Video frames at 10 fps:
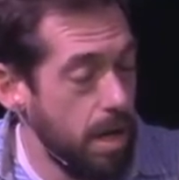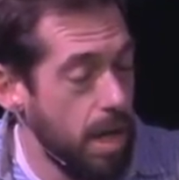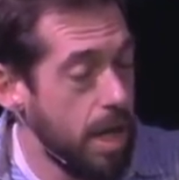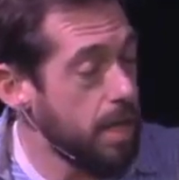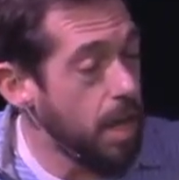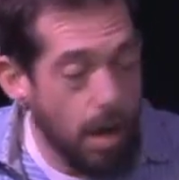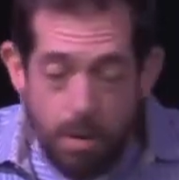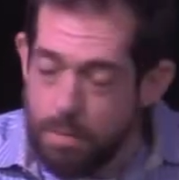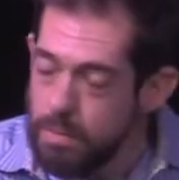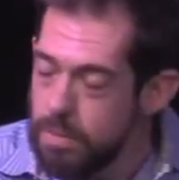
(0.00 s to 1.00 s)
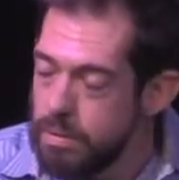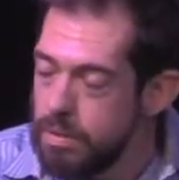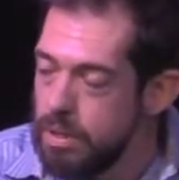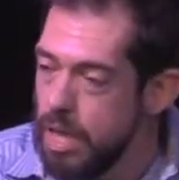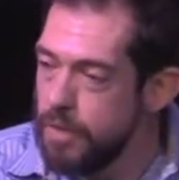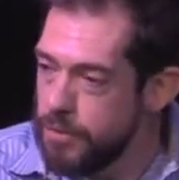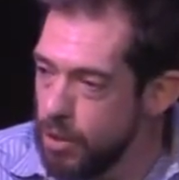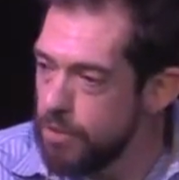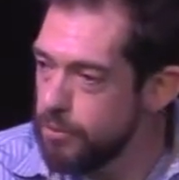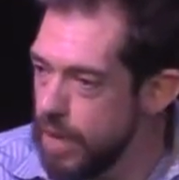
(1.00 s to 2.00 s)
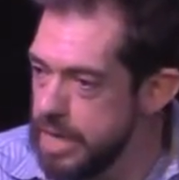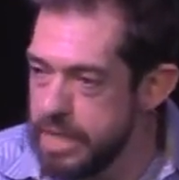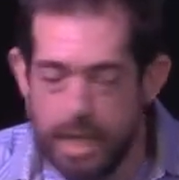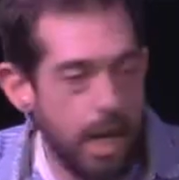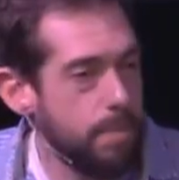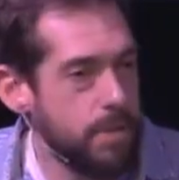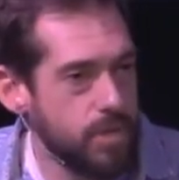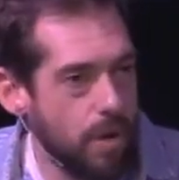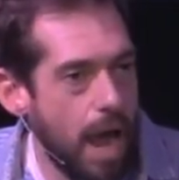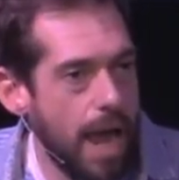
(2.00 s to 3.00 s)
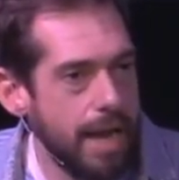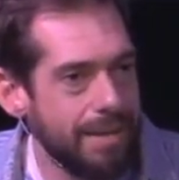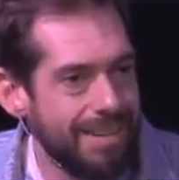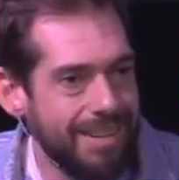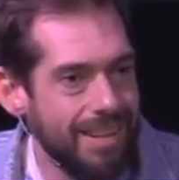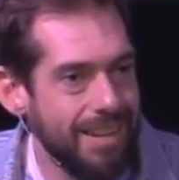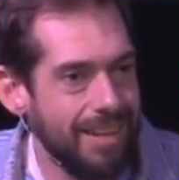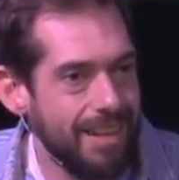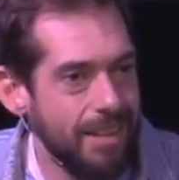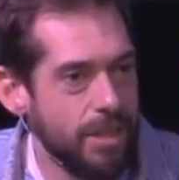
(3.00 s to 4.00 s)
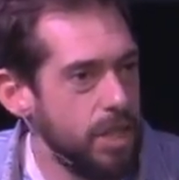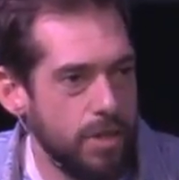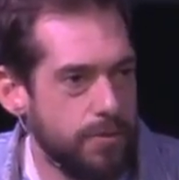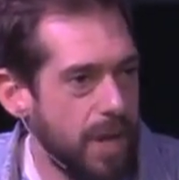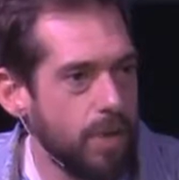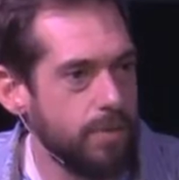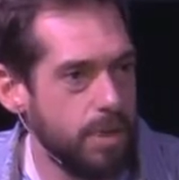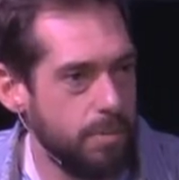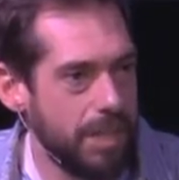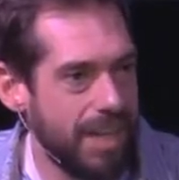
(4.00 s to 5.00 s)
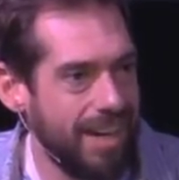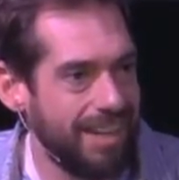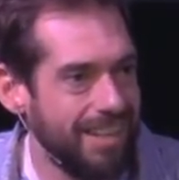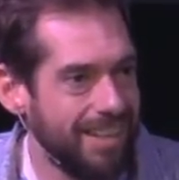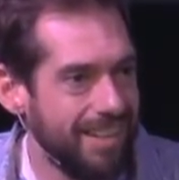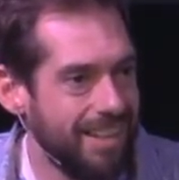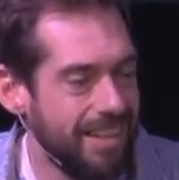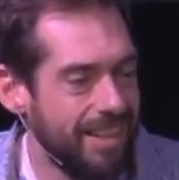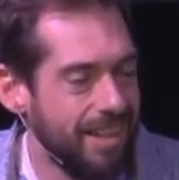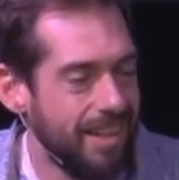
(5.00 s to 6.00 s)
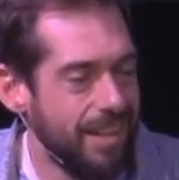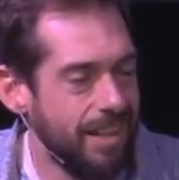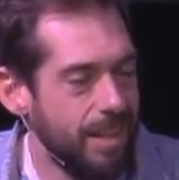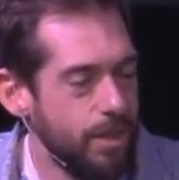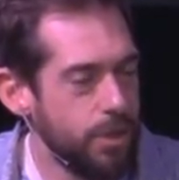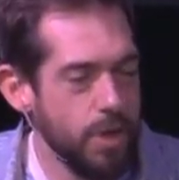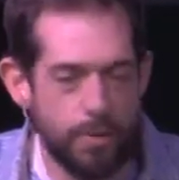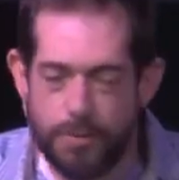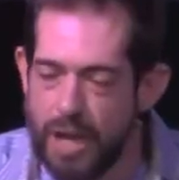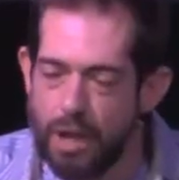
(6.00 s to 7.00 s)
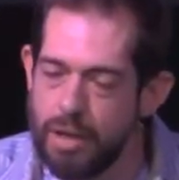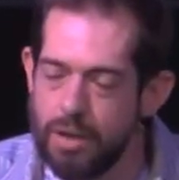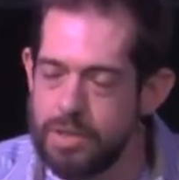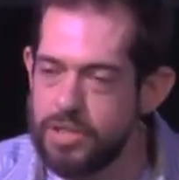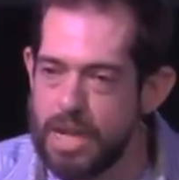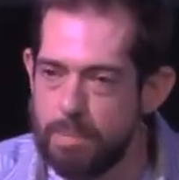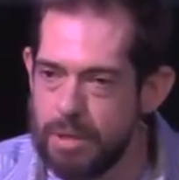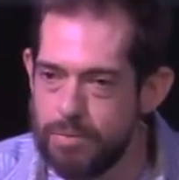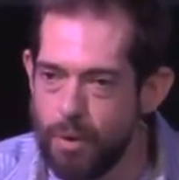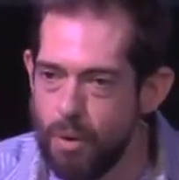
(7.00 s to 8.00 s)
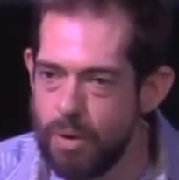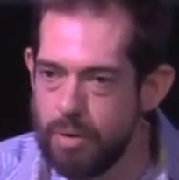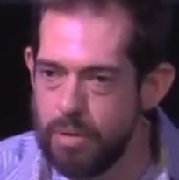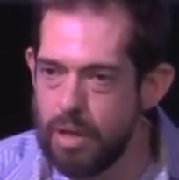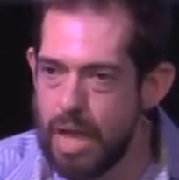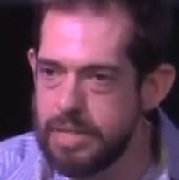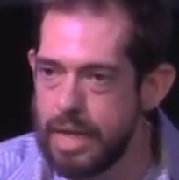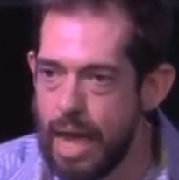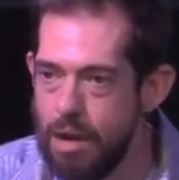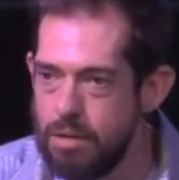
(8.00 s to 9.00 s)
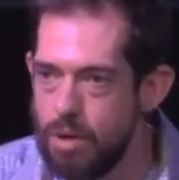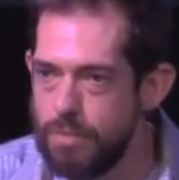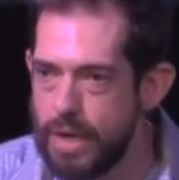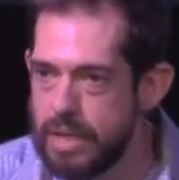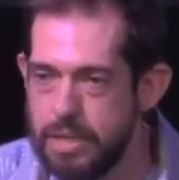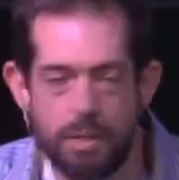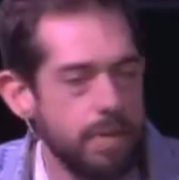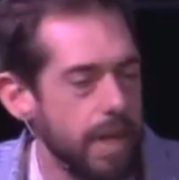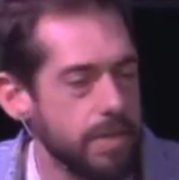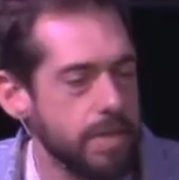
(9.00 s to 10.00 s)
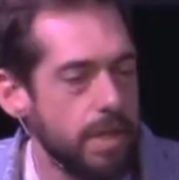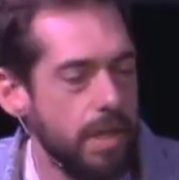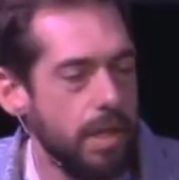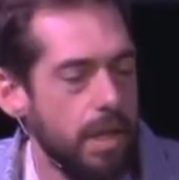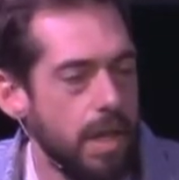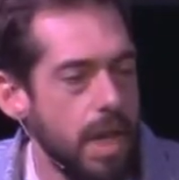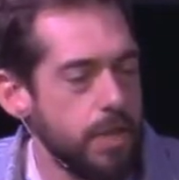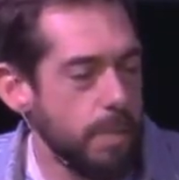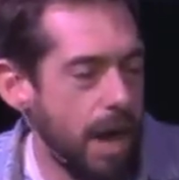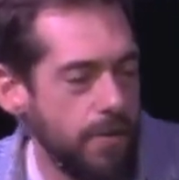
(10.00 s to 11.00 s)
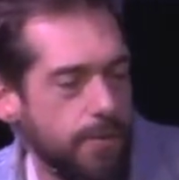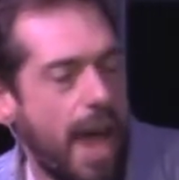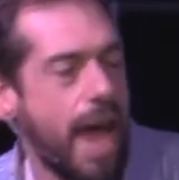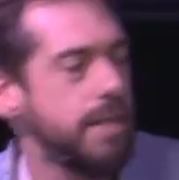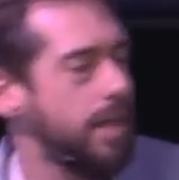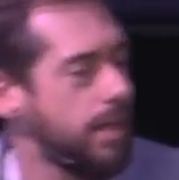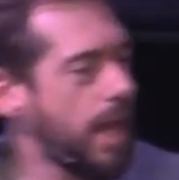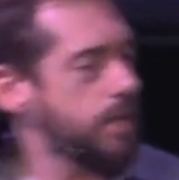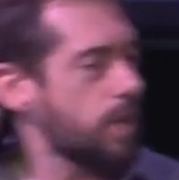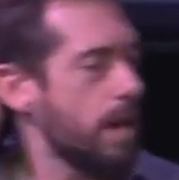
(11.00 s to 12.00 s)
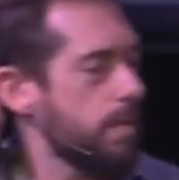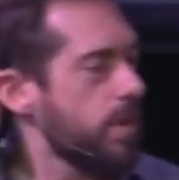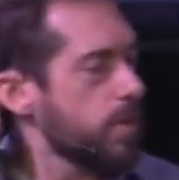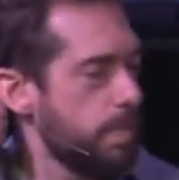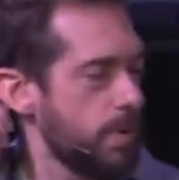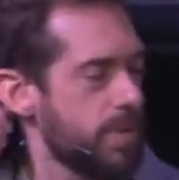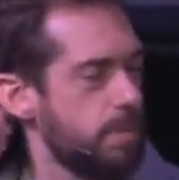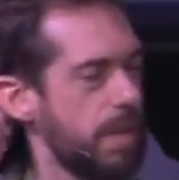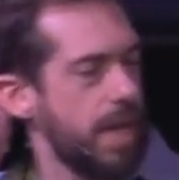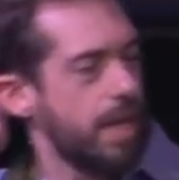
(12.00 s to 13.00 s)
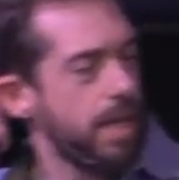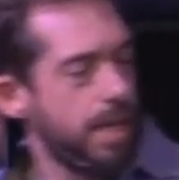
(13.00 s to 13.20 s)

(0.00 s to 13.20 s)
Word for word: And you know, if you're afraid to get up and try, then you failed from the beginning. There's no failure in stepping forward and realizing, I don't know if I can do this. As a matter of fact, that's right where you're supposed to be,